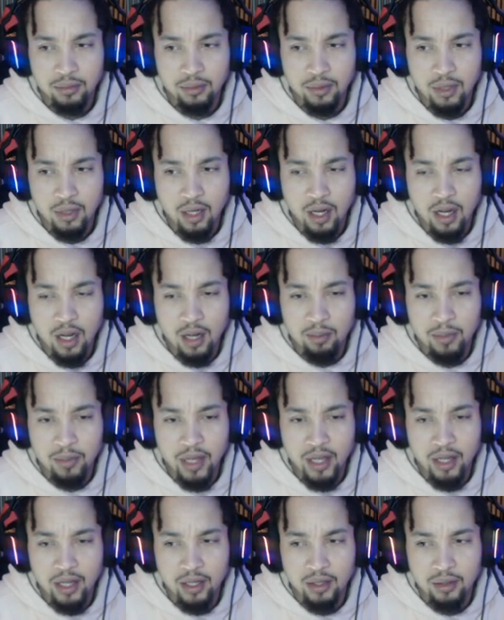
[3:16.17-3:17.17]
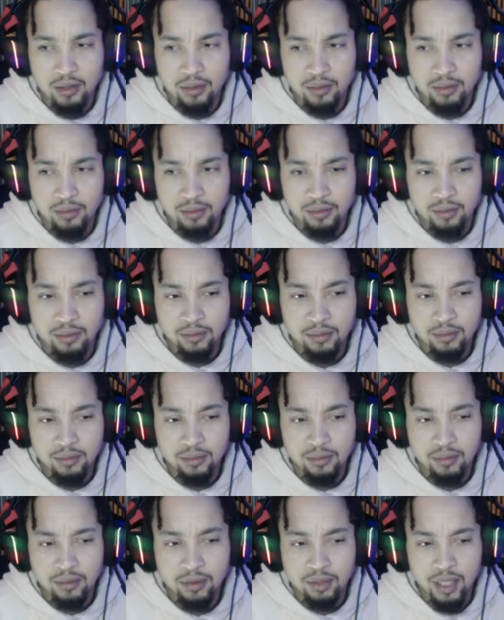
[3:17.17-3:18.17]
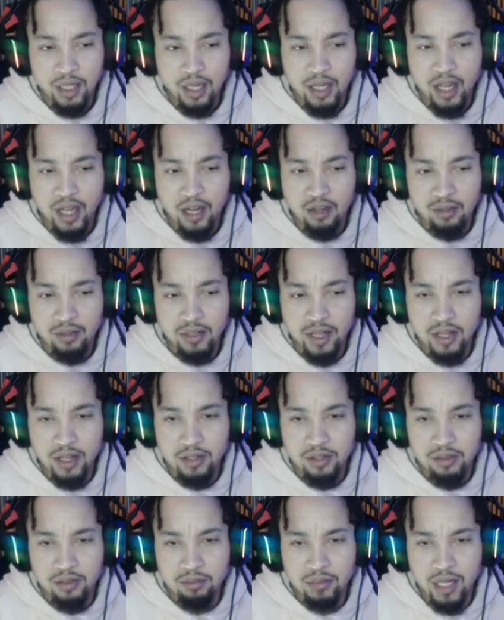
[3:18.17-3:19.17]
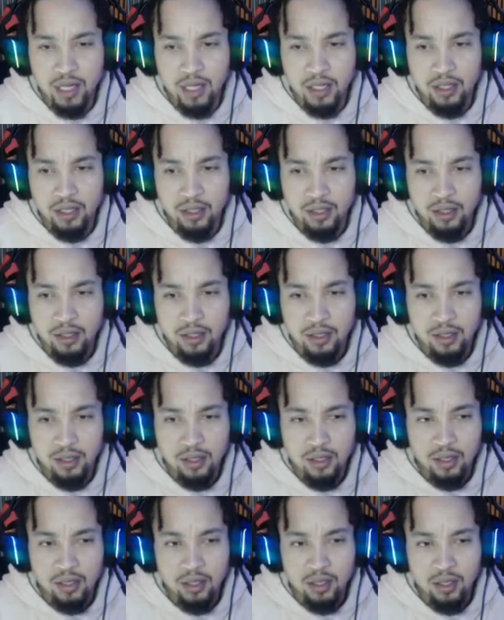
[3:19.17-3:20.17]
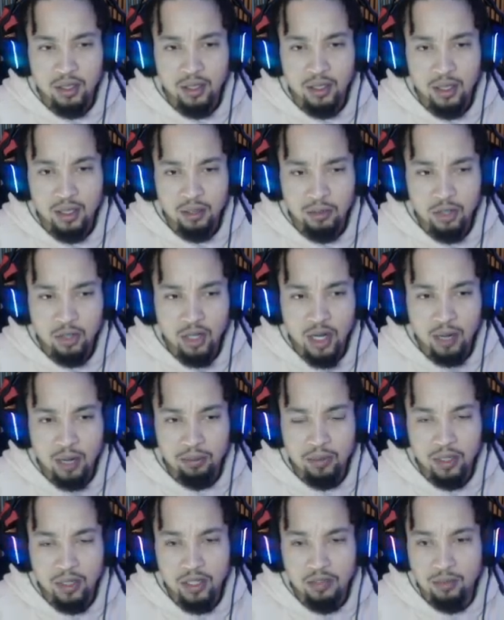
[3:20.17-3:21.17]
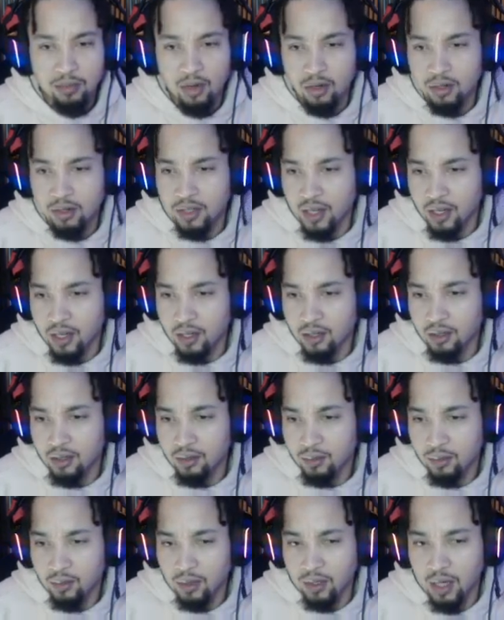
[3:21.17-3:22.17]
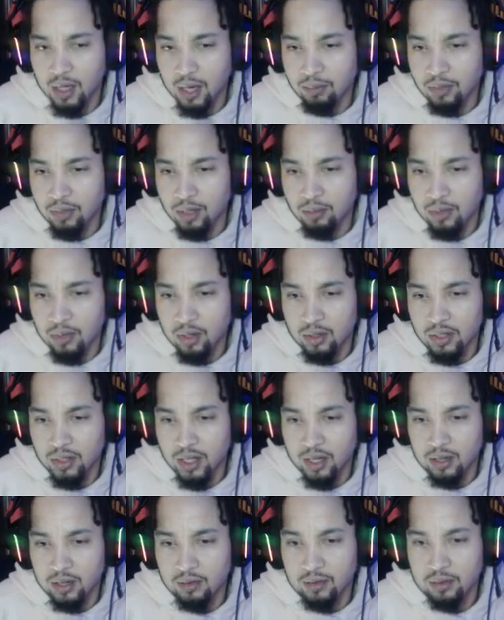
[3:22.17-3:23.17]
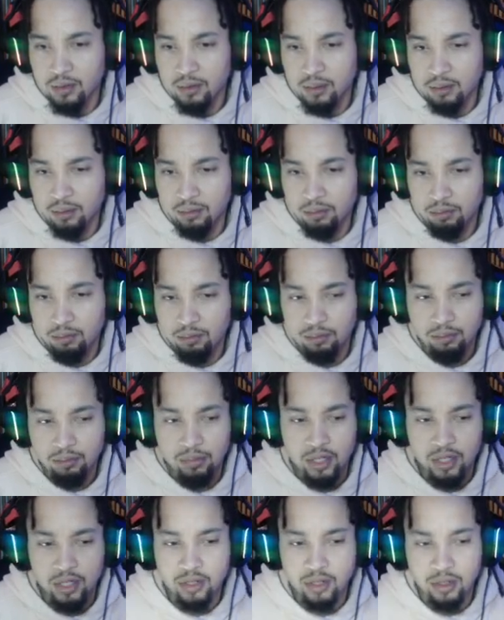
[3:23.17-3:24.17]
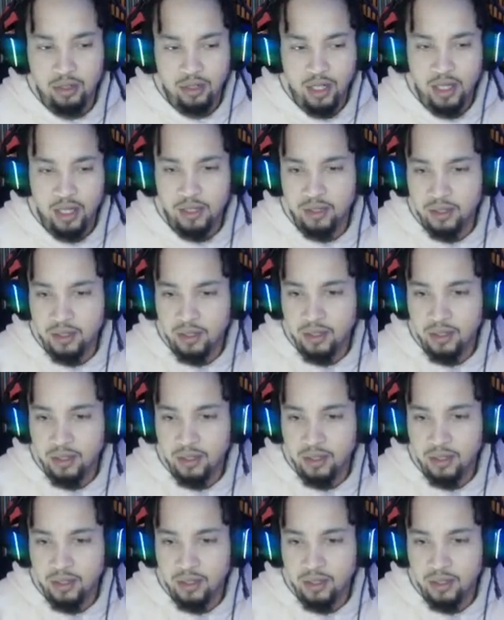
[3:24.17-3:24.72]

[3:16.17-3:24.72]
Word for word: Aw, oh, man. You're lucky I don't tase you, buddy. I'm gonna hop on this motorcycle. We're gonna hop on a motorcycle. I'm patrol, guys.